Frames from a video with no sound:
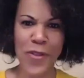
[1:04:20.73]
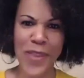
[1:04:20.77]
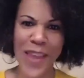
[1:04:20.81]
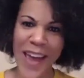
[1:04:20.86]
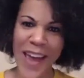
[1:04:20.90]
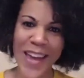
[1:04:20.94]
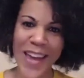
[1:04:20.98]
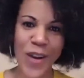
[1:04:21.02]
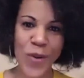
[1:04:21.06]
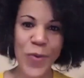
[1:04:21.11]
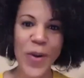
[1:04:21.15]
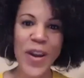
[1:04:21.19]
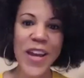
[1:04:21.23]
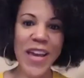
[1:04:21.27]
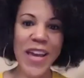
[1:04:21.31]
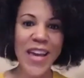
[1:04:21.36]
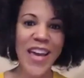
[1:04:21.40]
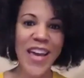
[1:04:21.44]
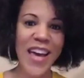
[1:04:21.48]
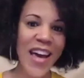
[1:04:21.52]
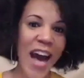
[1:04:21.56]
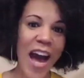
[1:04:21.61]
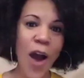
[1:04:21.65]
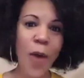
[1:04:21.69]
Like
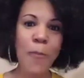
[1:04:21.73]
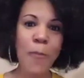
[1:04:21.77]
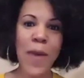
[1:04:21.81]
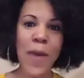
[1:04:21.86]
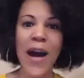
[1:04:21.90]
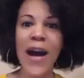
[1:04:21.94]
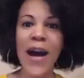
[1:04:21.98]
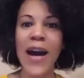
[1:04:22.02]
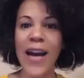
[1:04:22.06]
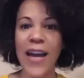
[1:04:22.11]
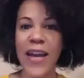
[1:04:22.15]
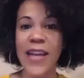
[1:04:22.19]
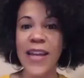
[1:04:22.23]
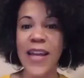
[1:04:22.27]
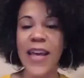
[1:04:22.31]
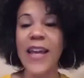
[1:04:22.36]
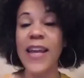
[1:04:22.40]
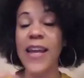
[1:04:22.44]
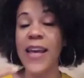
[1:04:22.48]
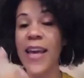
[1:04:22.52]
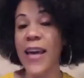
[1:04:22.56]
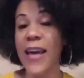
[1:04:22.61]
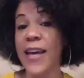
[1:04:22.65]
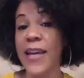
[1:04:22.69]
we, our mind, and
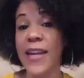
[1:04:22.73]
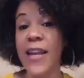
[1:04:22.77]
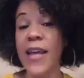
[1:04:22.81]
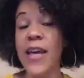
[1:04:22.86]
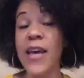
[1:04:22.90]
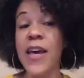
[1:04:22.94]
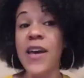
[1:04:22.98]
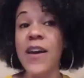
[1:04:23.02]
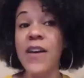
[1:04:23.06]
again,